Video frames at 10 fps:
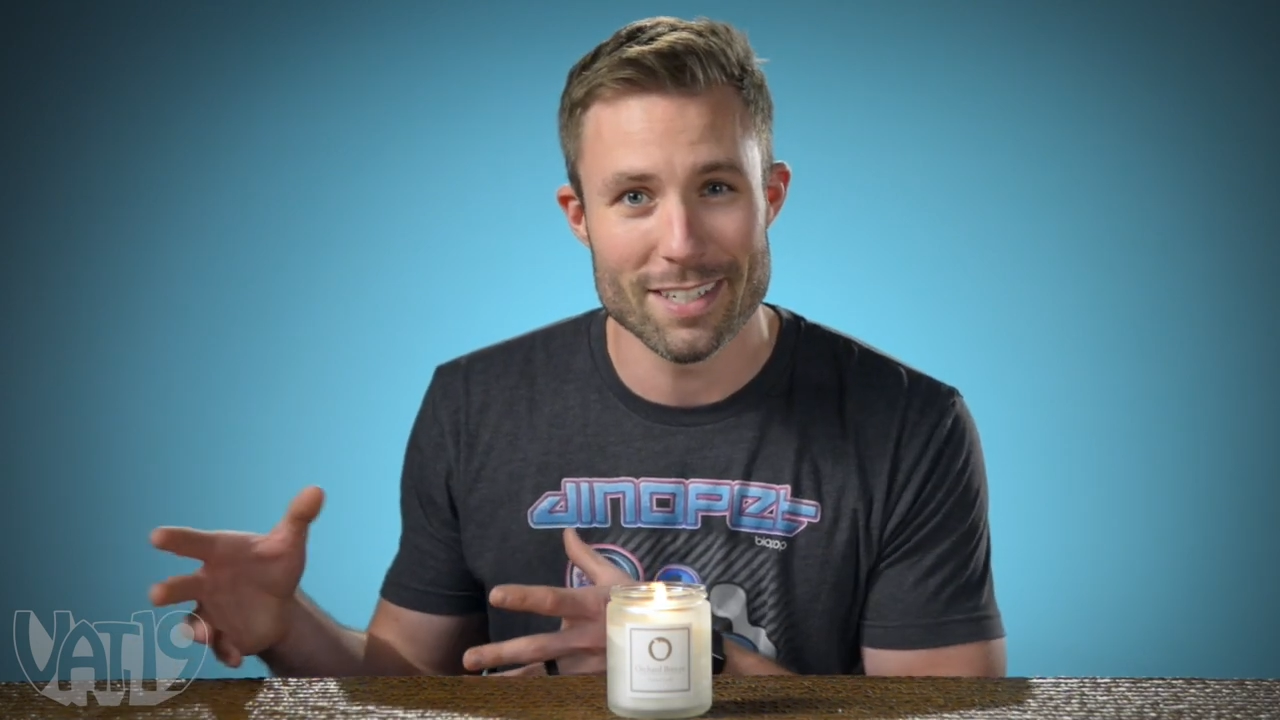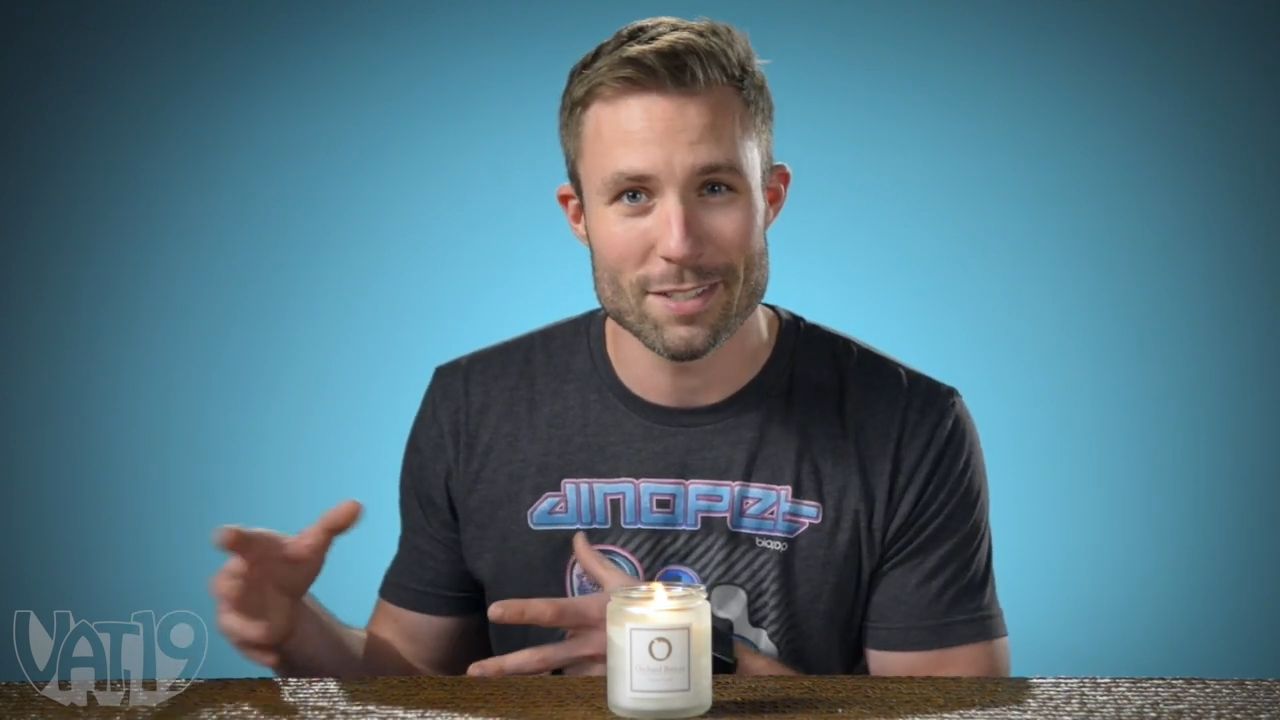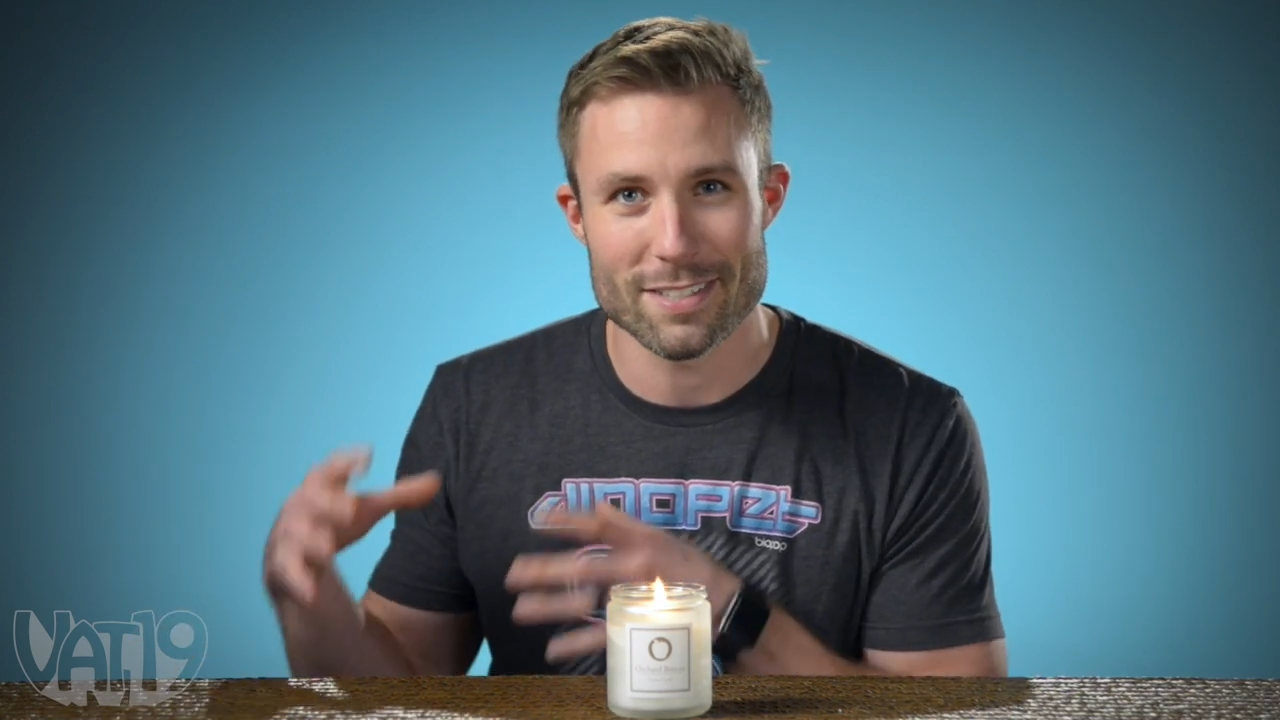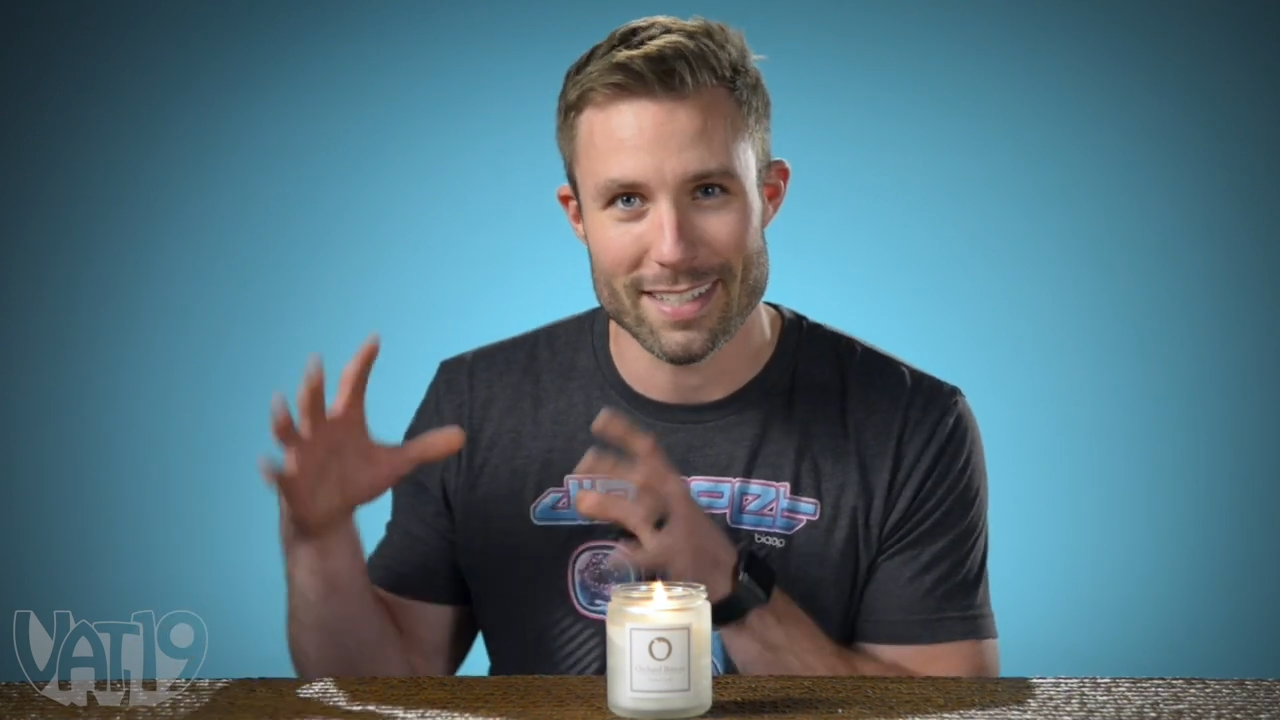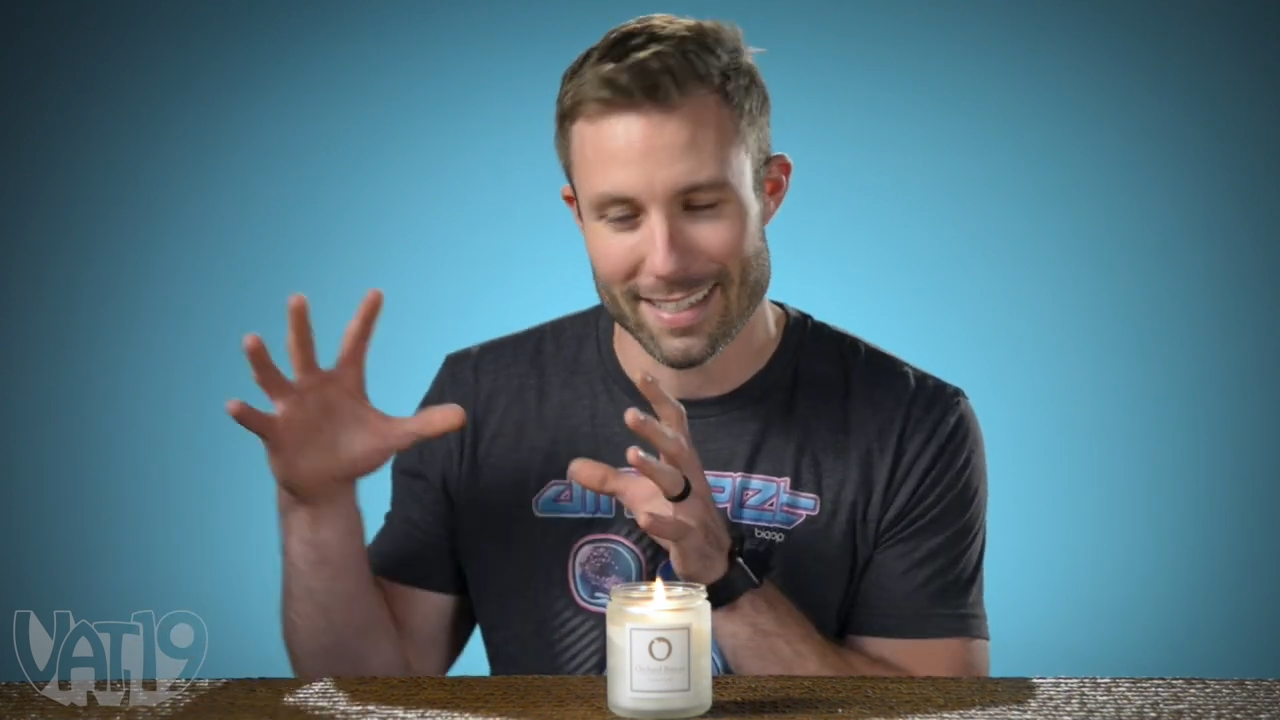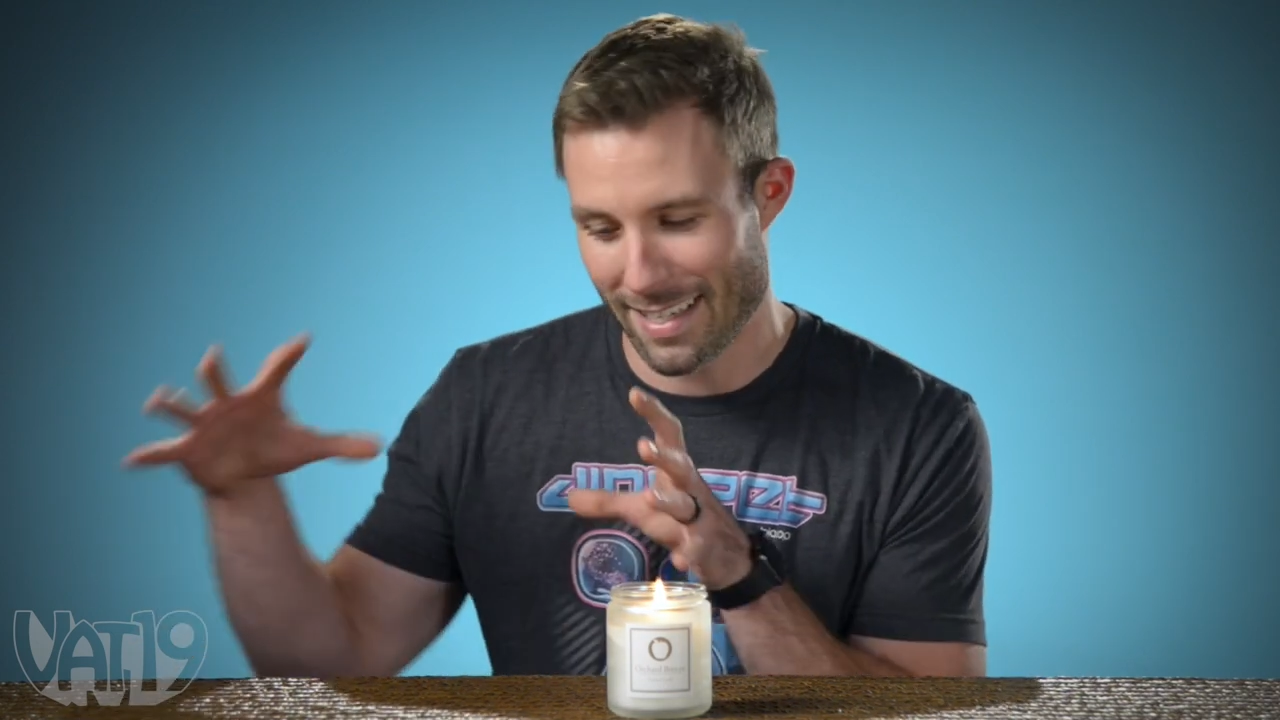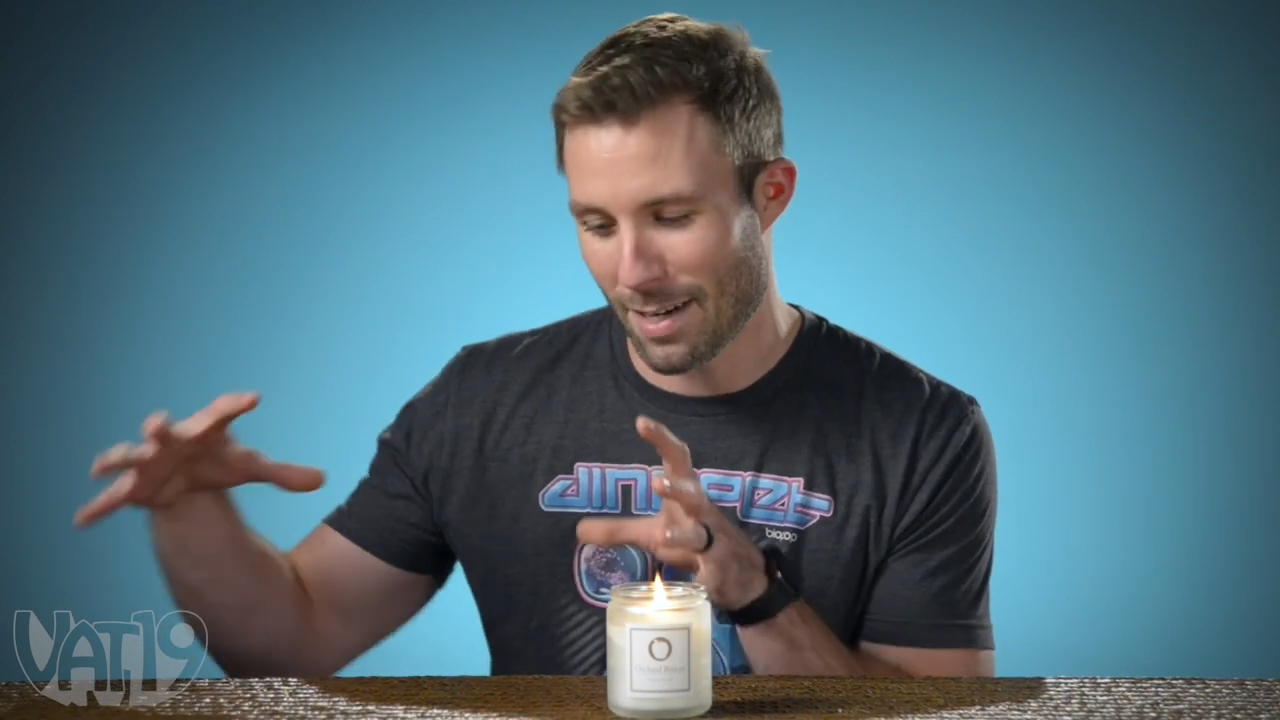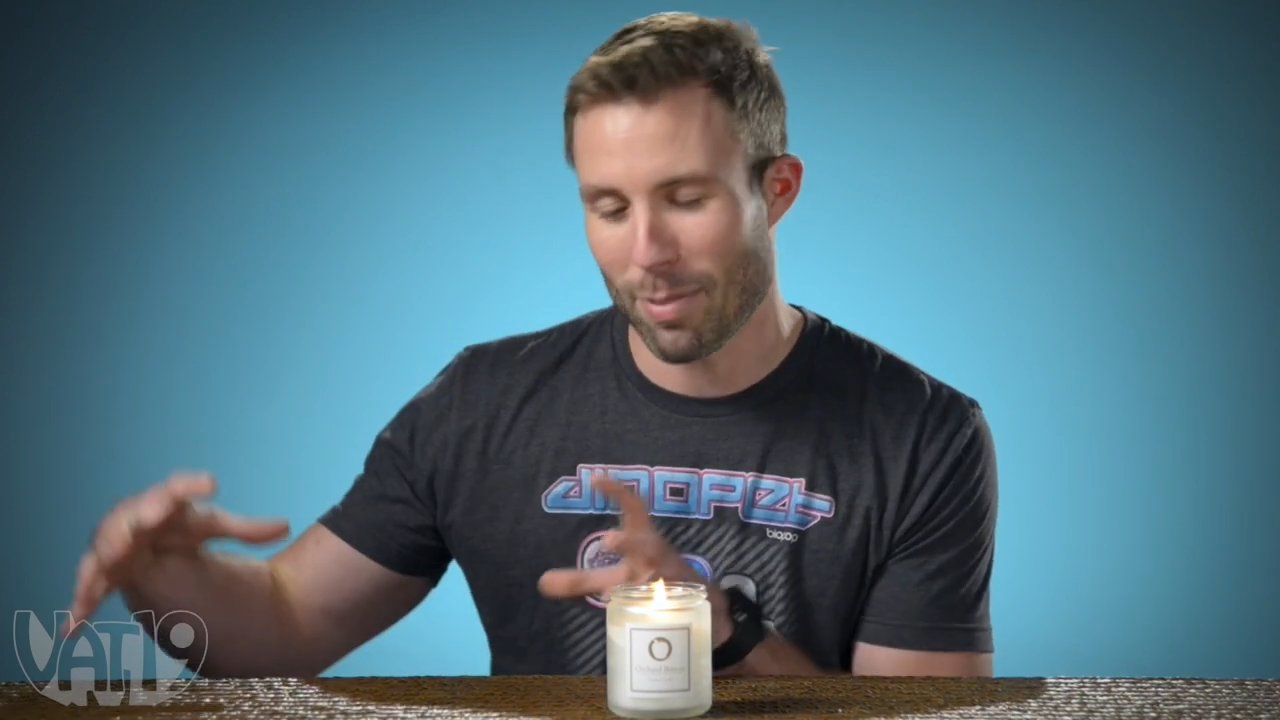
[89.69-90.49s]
you know, just like in